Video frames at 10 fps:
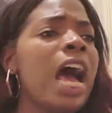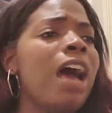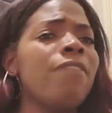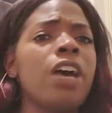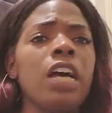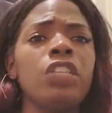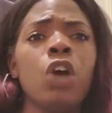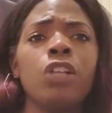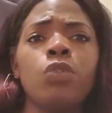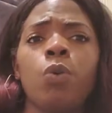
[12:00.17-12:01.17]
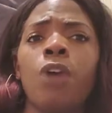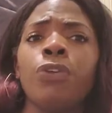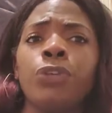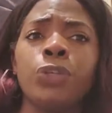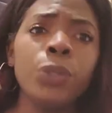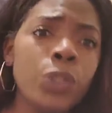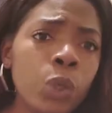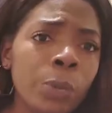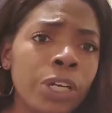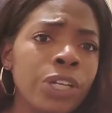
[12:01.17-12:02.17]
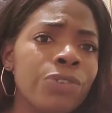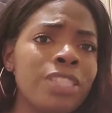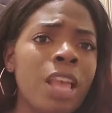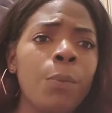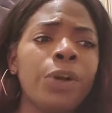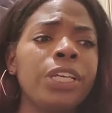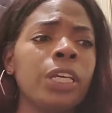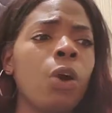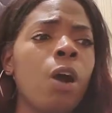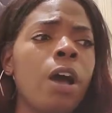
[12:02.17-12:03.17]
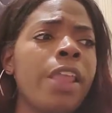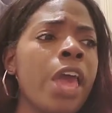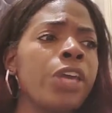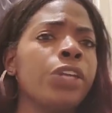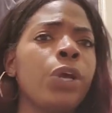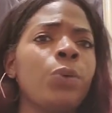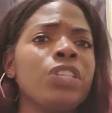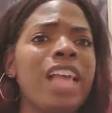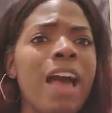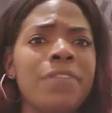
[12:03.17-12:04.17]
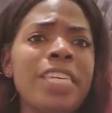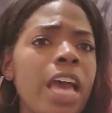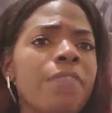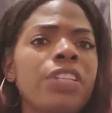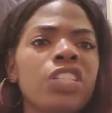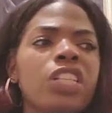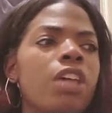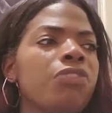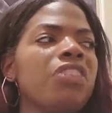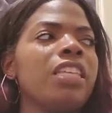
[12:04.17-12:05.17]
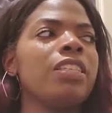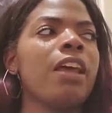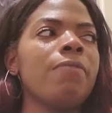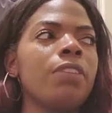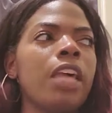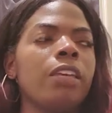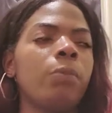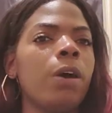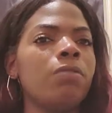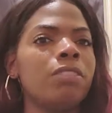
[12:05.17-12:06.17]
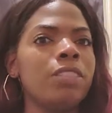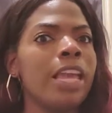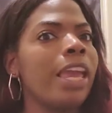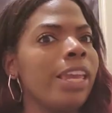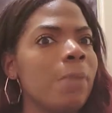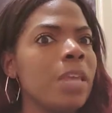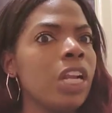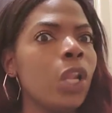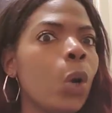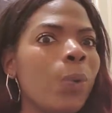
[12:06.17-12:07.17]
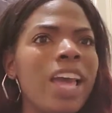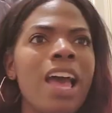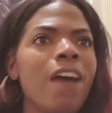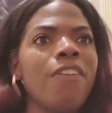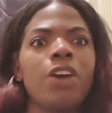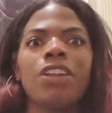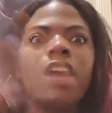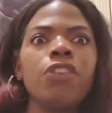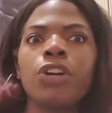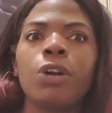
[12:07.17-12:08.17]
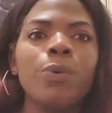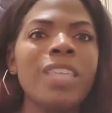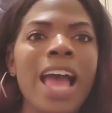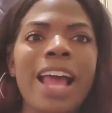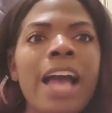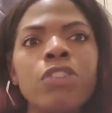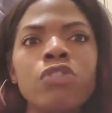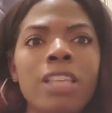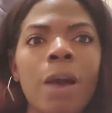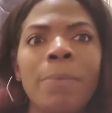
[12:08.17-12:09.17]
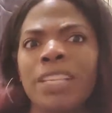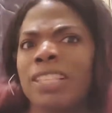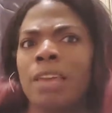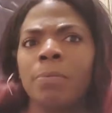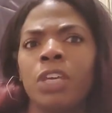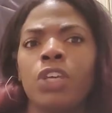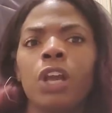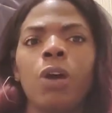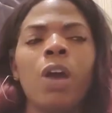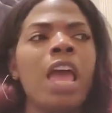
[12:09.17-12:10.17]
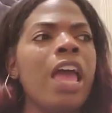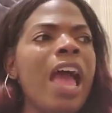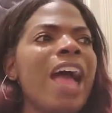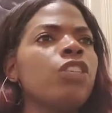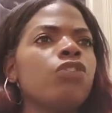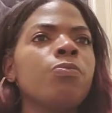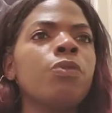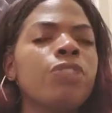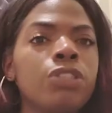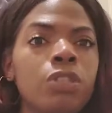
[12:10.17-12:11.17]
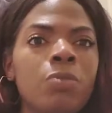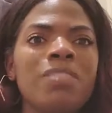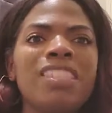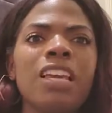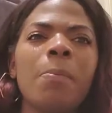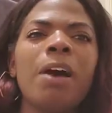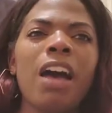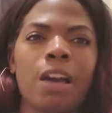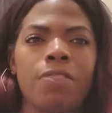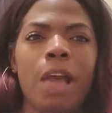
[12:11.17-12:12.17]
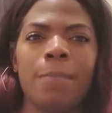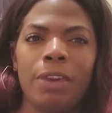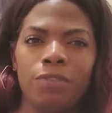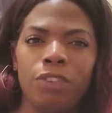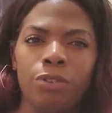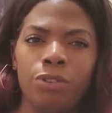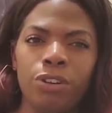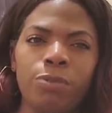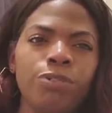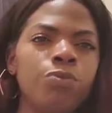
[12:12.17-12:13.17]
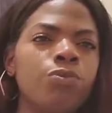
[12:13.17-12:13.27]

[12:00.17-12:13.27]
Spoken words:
I've talked to other YouTubers, networking on, you know, just IVF and just other things, and I feel like, well, dang, I'm not alone. I found another girl who's had hydrosalpinx like me, you know, had to remove her tubes. Think about how that may feel, you know.